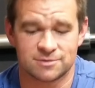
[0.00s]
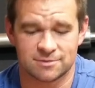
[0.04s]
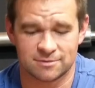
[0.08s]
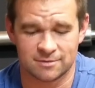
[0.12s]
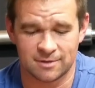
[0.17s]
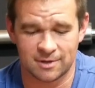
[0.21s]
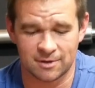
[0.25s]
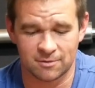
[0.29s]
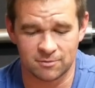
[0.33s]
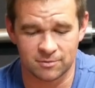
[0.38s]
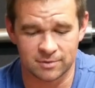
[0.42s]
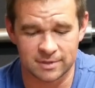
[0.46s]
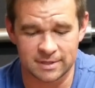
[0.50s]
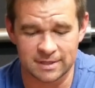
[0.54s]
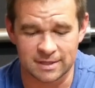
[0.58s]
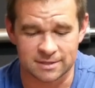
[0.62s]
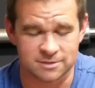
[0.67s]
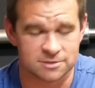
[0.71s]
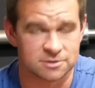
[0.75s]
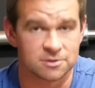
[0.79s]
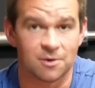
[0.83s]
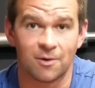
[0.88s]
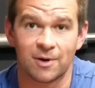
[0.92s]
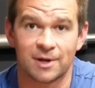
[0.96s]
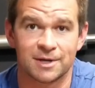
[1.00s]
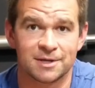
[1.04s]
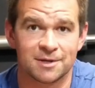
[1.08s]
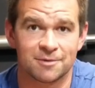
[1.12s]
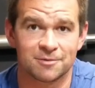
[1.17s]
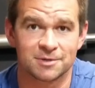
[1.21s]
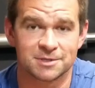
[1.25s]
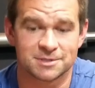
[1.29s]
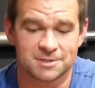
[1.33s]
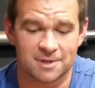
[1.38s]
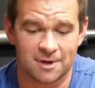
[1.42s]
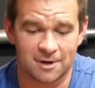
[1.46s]
They're like, well, he has no idea what
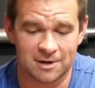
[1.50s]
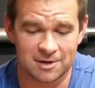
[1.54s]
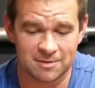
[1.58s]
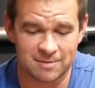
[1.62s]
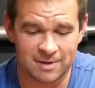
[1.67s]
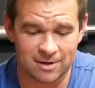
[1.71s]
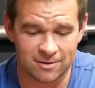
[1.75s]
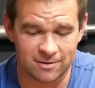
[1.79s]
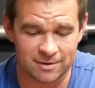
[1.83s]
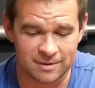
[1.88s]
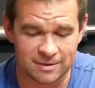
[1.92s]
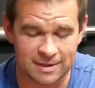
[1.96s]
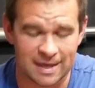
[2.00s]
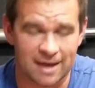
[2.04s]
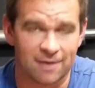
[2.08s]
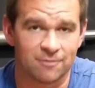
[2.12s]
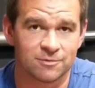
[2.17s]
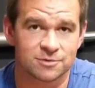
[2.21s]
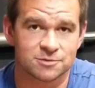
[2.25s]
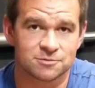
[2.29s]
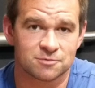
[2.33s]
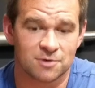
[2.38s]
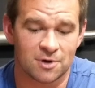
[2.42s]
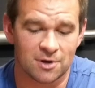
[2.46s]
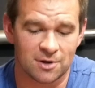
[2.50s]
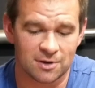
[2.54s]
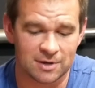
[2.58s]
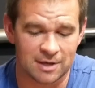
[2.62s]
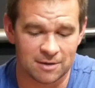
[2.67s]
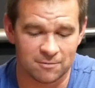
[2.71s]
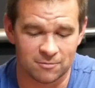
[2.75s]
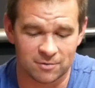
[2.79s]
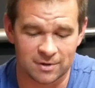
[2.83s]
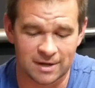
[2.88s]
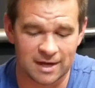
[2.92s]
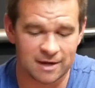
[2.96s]
he's talking about, and that was wrong,
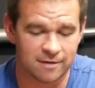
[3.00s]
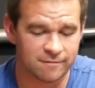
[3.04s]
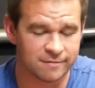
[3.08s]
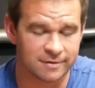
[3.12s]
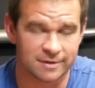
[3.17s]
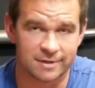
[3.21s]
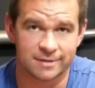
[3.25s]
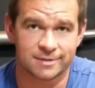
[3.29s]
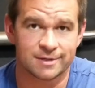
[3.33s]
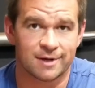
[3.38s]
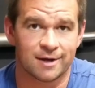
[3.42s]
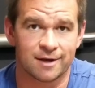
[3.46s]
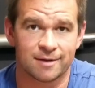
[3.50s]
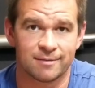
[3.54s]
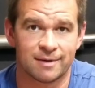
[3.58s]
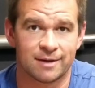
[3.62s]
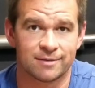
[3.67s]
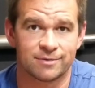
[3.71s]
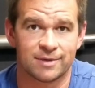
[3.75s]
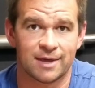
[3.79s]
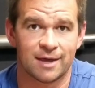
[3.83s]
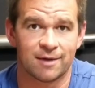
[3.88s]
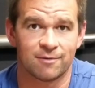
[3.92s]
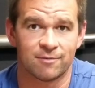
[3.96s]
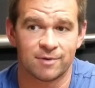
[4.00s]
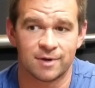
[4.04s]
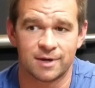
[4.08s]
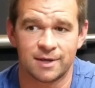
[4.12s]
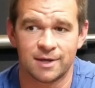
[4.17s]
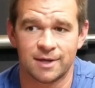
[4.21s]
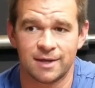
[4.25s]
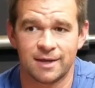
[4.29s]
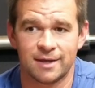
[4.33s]
and we're not even gonna talk about that one.